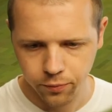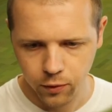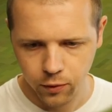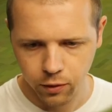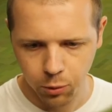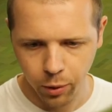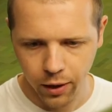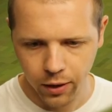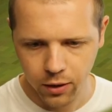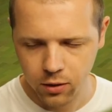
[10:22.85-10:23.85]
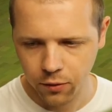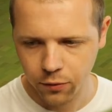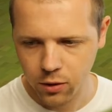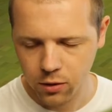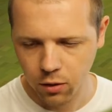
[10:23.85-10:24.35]
You're not buying stuff, it
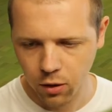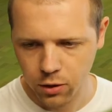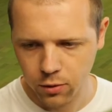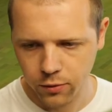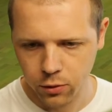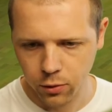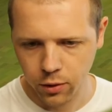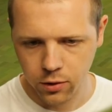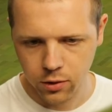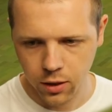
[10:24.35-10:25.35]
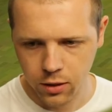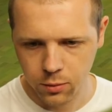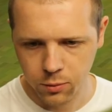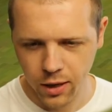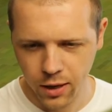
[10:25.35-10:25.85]
doesn't cost you inventory, it just takes
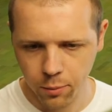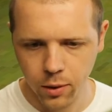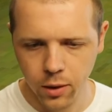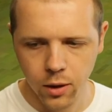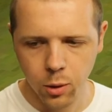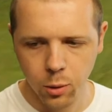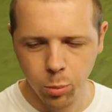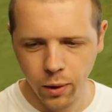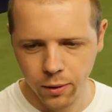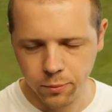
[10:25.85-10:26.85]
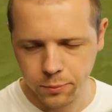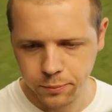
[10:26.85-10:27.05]
some time. But,